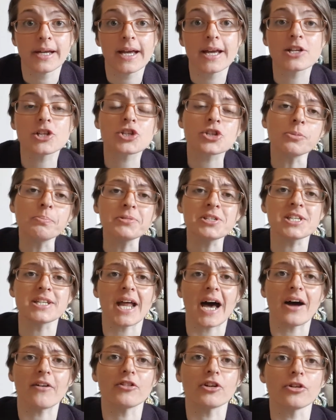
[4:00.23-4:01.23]
In some
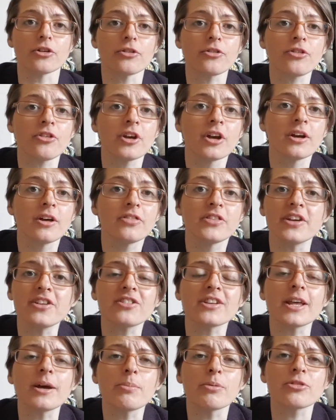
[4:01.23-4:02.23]
scenarios,
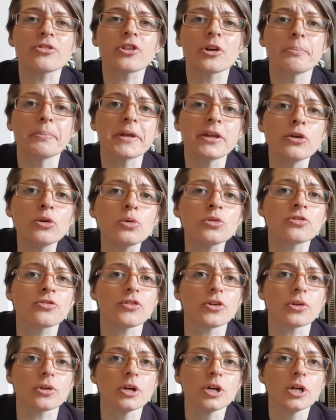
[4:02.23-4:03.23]
these labels can be
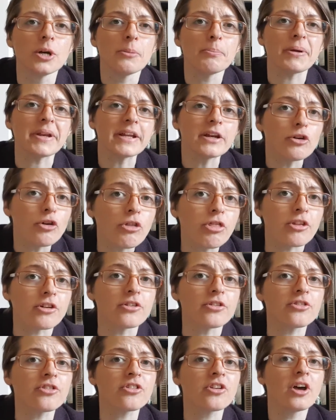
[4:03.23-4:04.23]
useful, but in
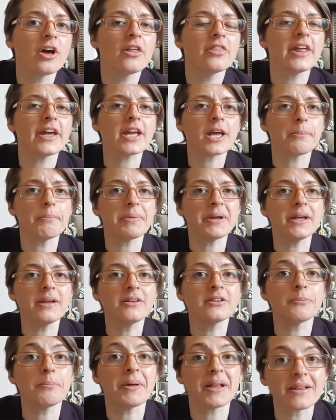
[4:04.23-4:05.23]
others, they can be
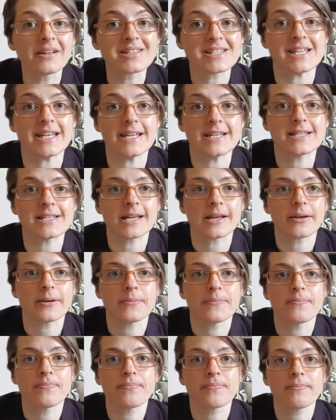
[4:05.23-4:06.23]
debilitating.
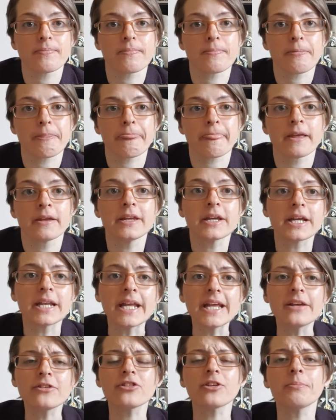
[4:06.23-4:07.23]
You can
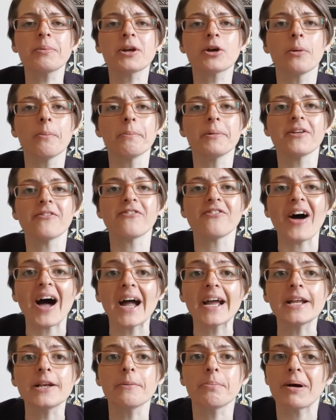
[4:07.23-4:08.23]
easily become
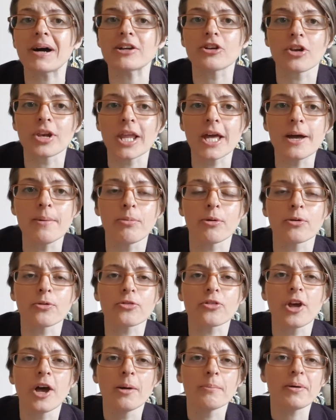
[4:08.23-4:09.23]
defined by your
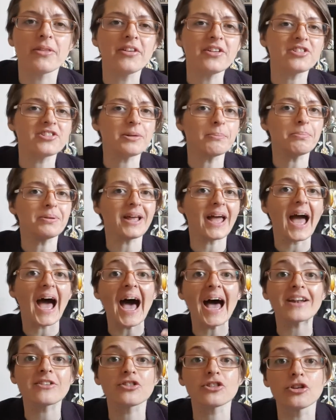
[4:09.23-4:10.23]
labels, but this simply
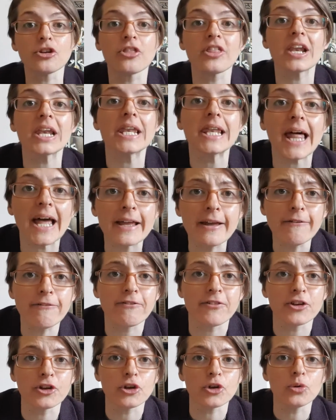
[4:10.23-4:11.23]
adds another layer
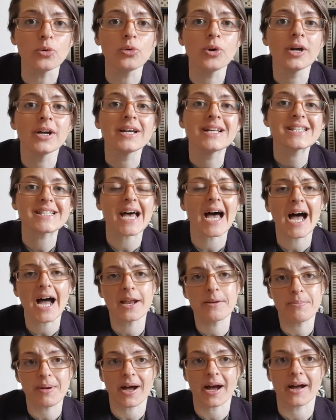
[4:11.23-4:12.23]
for you to
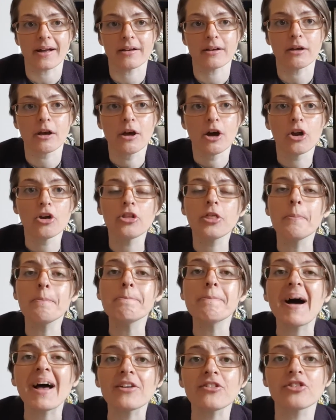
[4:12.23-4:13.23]
hide behind, another
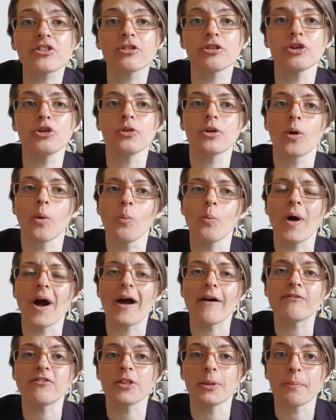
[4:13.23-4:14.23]
mask that you can
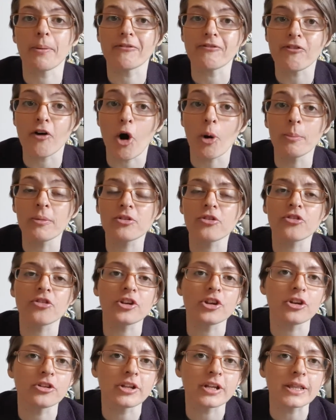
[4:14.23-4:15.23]
wear for the performance
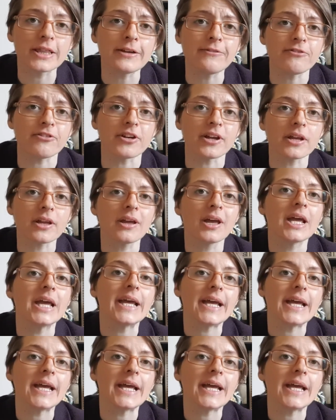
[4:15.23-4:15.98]
that you're delivering